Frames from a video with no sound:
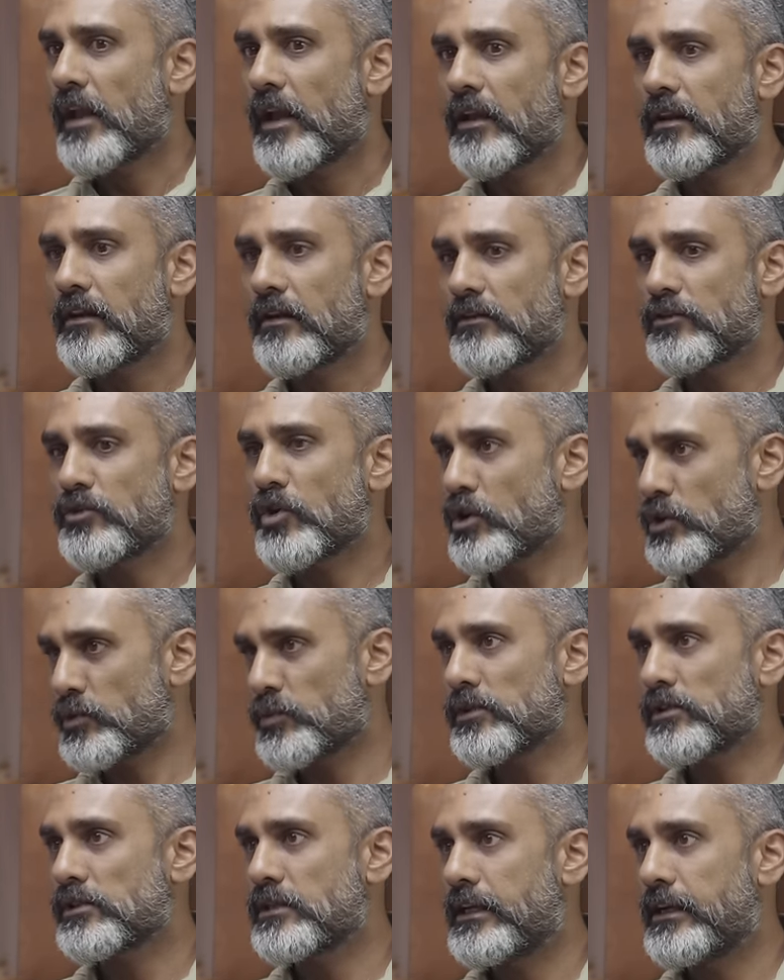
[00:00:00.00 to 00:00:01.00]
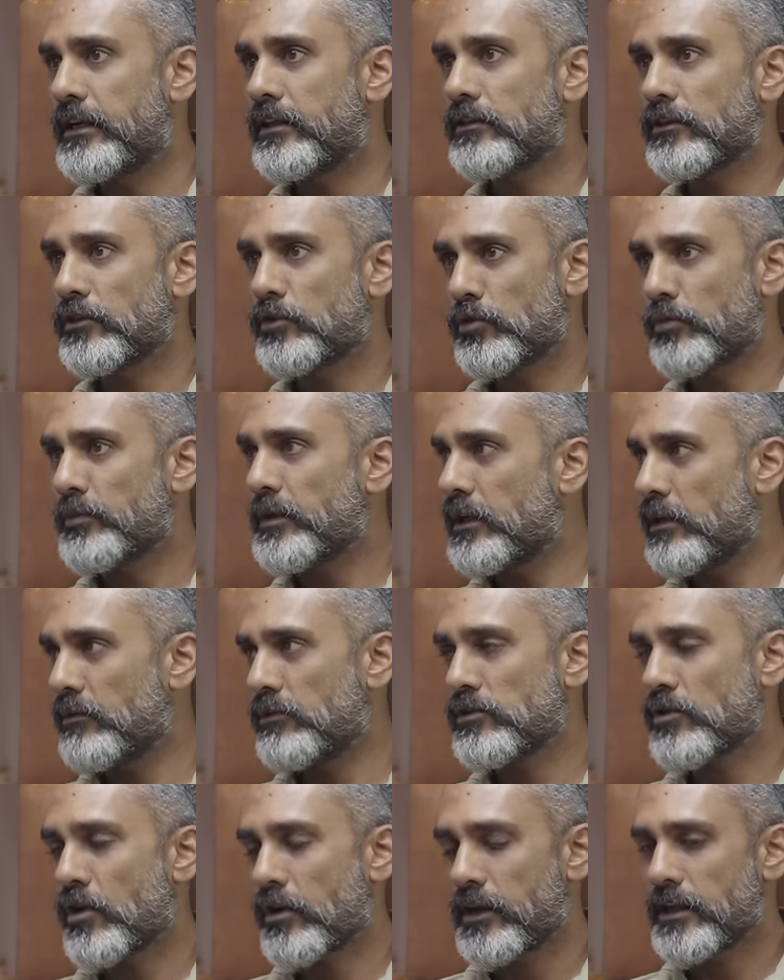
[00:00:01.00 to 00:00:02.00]
And Josh was leading the group and he
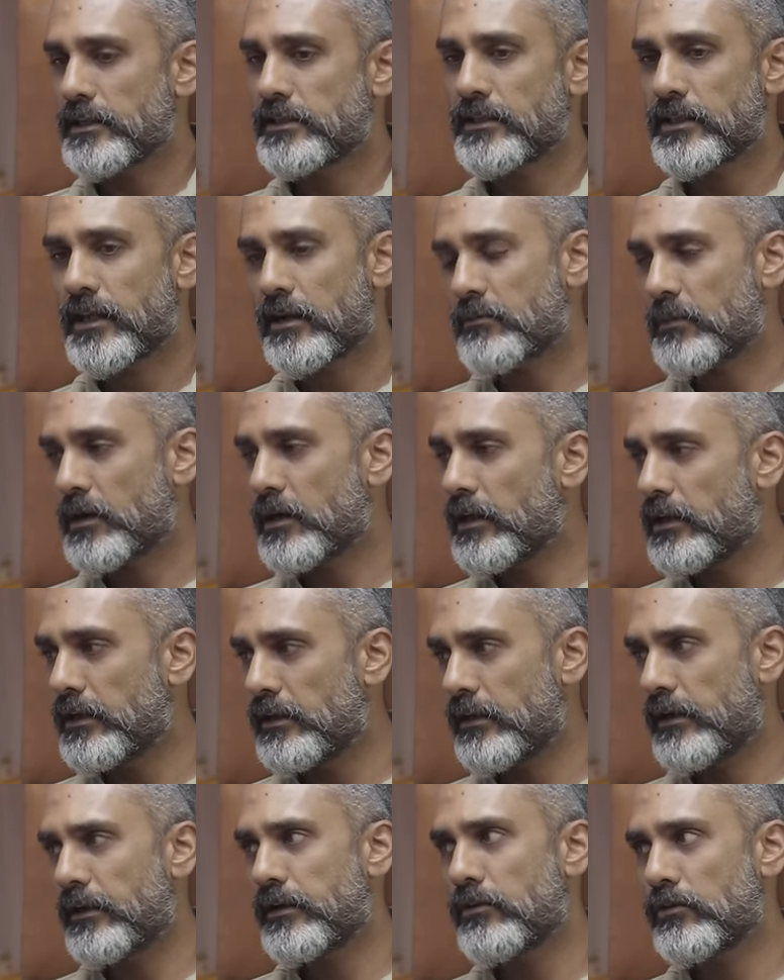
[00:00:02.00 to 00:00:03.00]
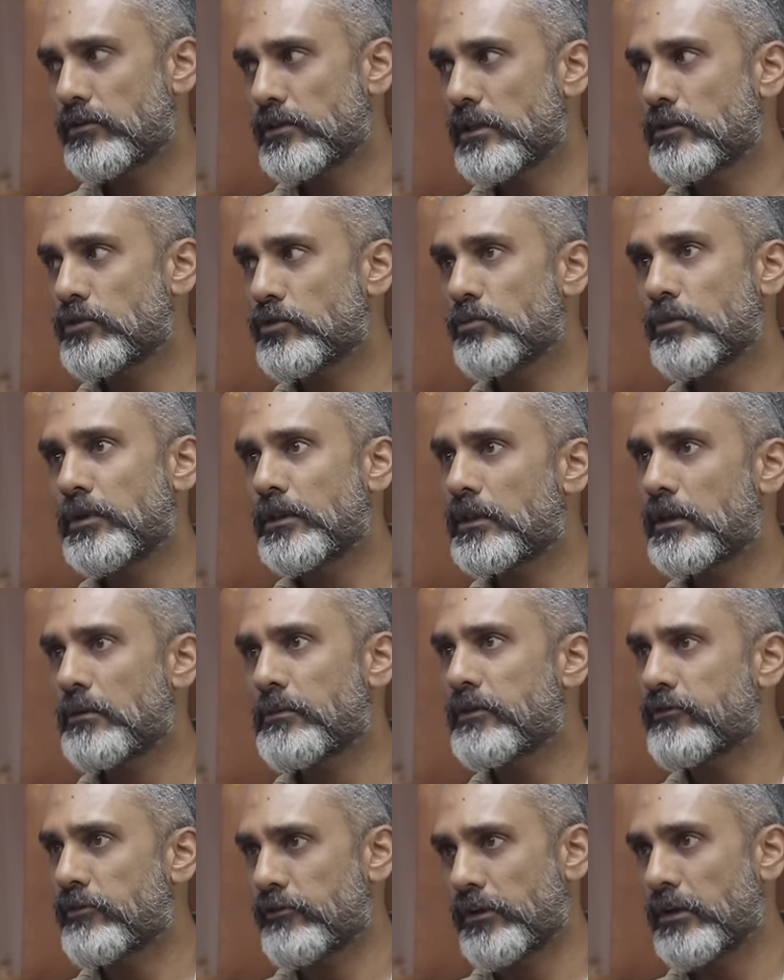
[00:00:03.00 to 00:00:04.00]
was organizing that part. And he radioed saying, Shumi, there'll
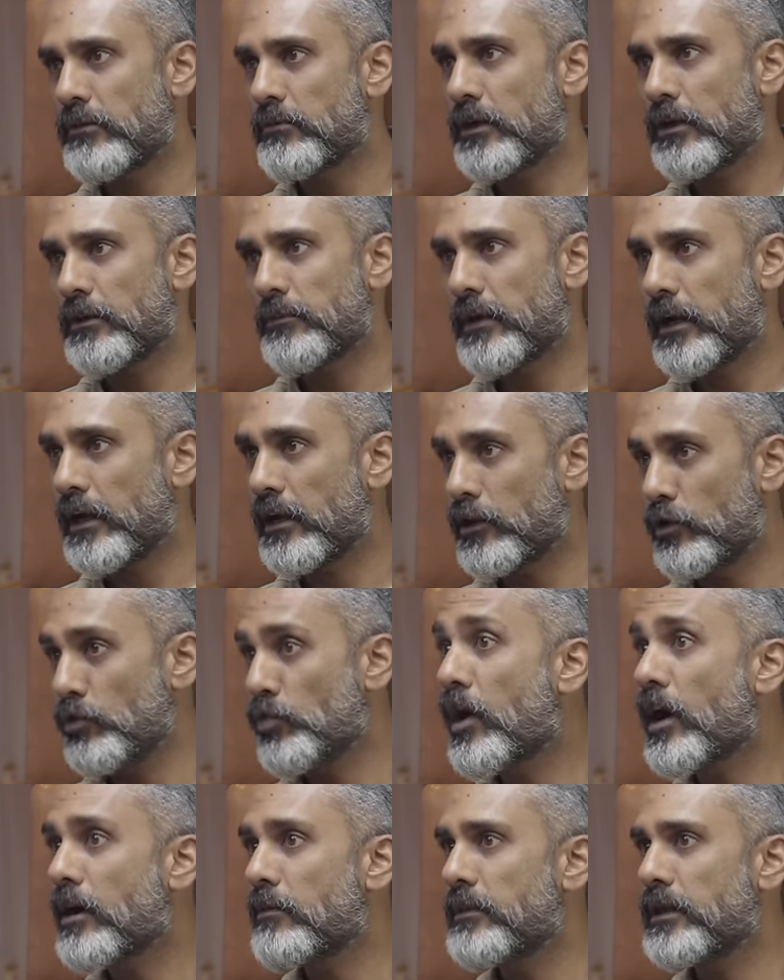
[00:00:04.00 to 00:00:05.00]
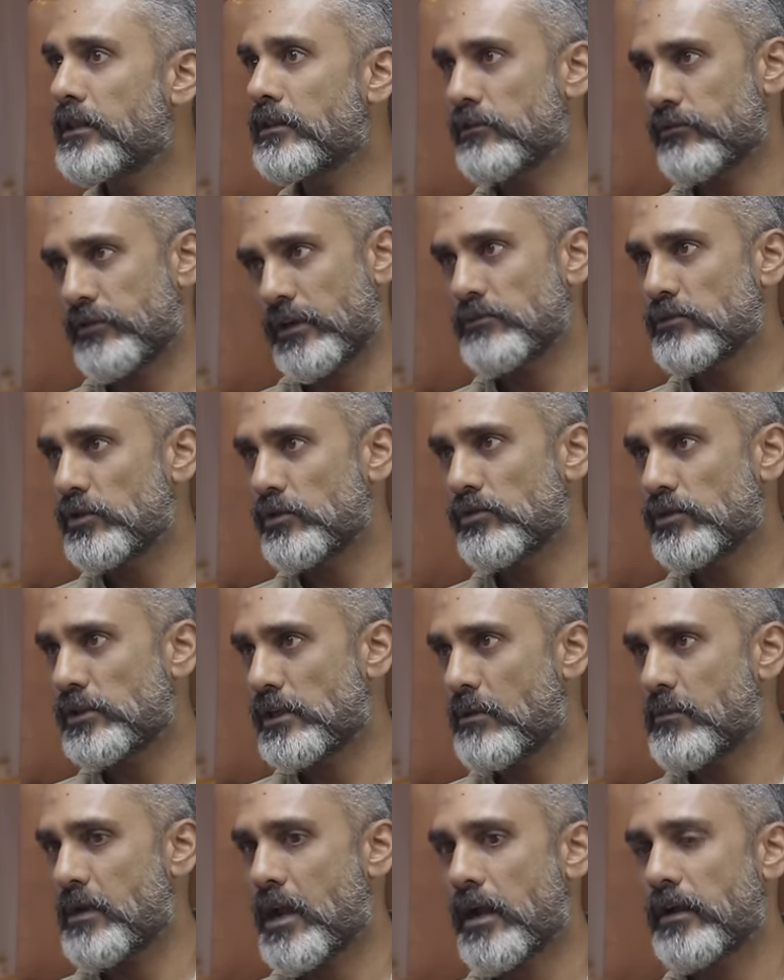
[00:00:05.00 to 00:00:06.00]
be a 15-minute break. You can't be in the frame, so you
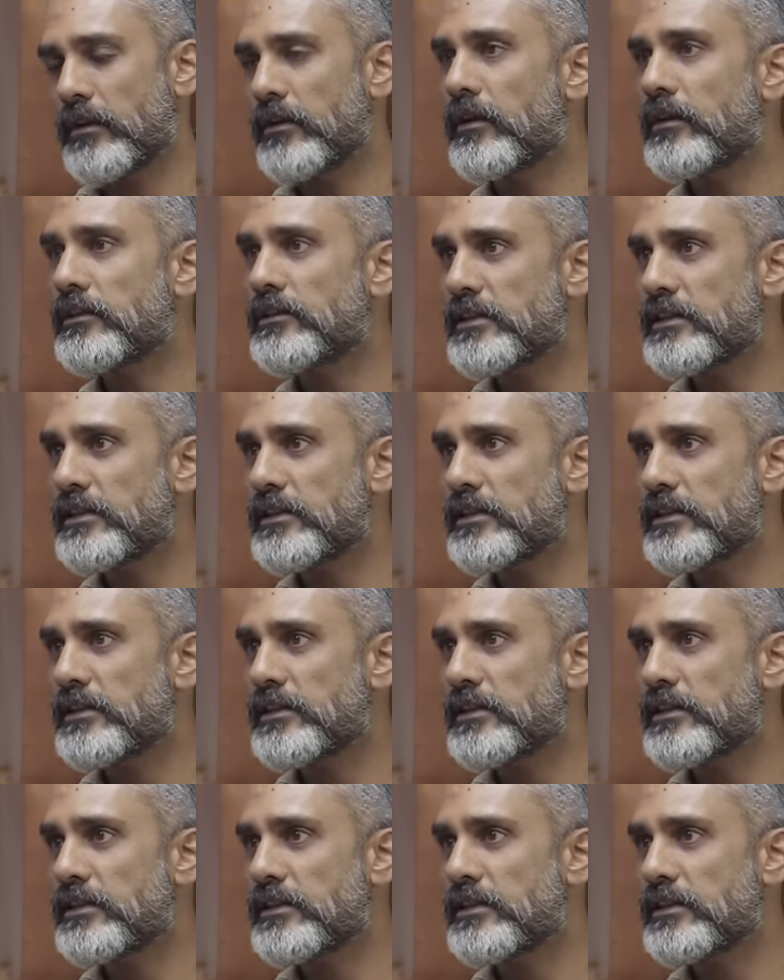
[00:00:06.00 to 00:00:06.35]
stay behind.